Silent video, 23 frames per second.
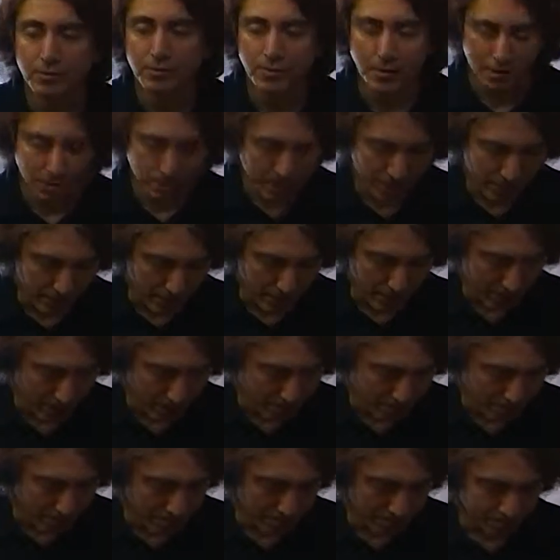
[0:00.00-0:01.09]
Okay.
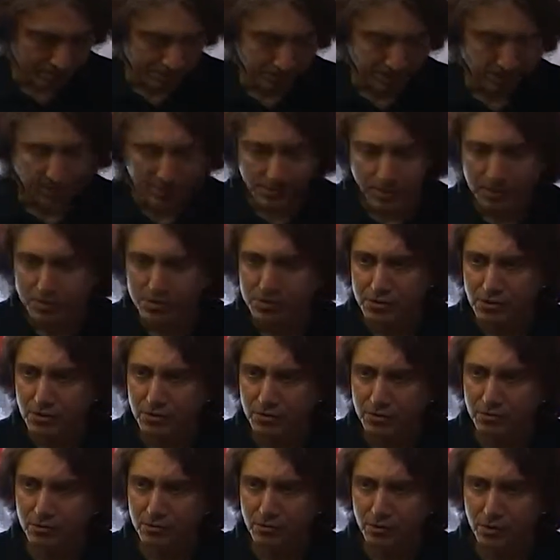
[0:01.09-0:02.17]
So,
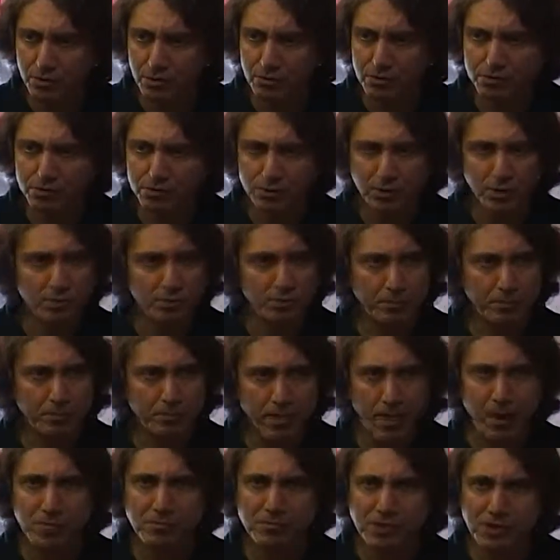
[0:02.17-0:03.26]
okay. so
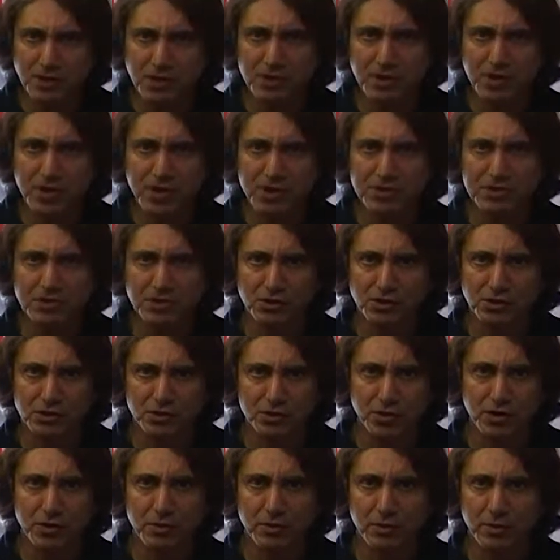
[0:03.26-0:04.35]
Palm Sunday is a
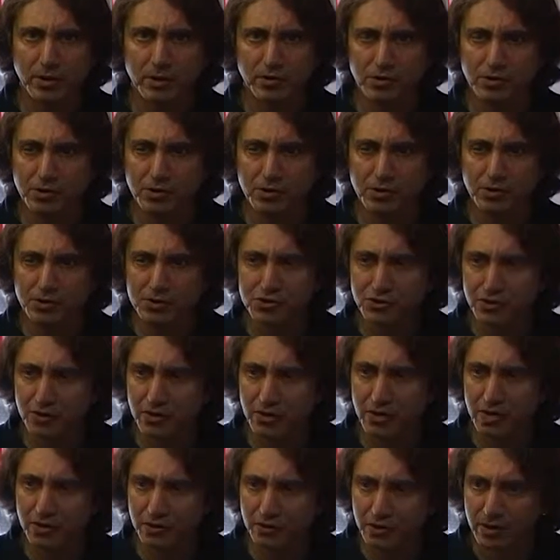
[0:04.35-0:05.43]
legitimate Christian
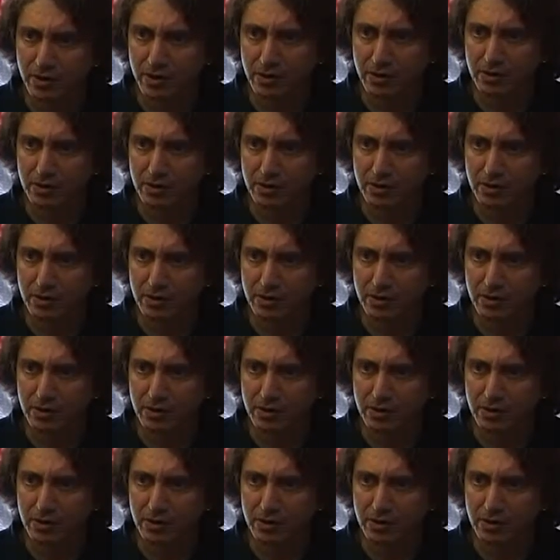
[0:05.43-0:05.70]
holiday.